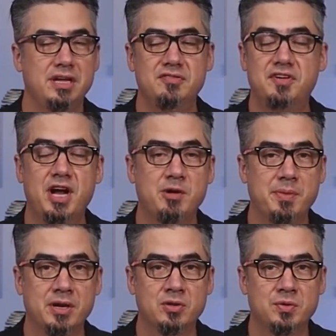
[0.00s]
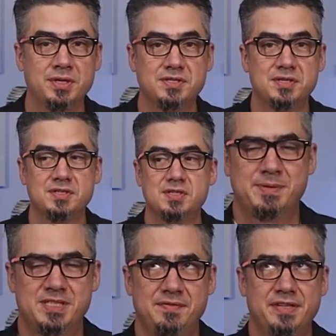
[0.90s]
environmental noises,
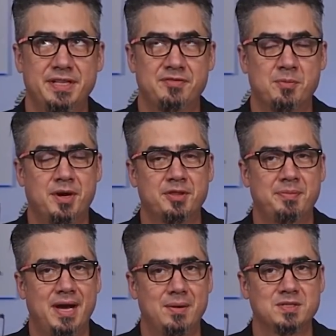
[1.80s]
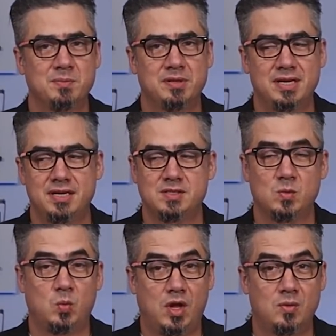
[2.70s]
specifically from all the power supplies
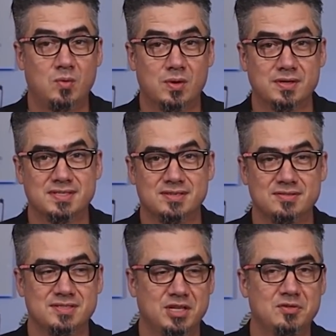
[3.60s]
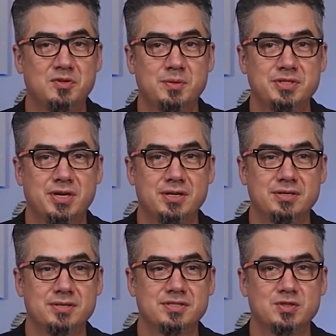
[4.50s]
and wall warts and cell phone
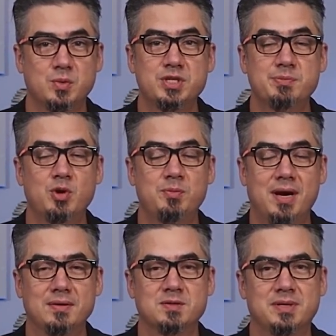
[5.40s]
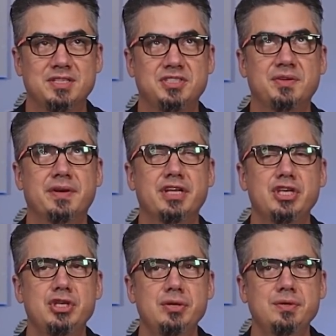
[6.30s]
chargers, switch mode power supplies generate a
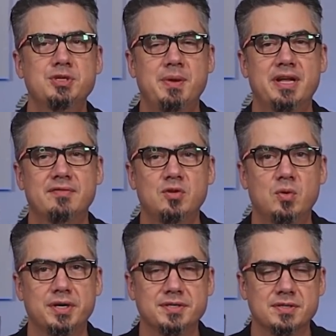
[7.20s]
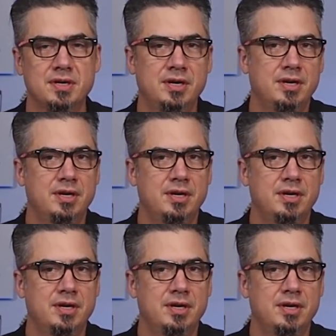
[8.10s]
huge amount of noise,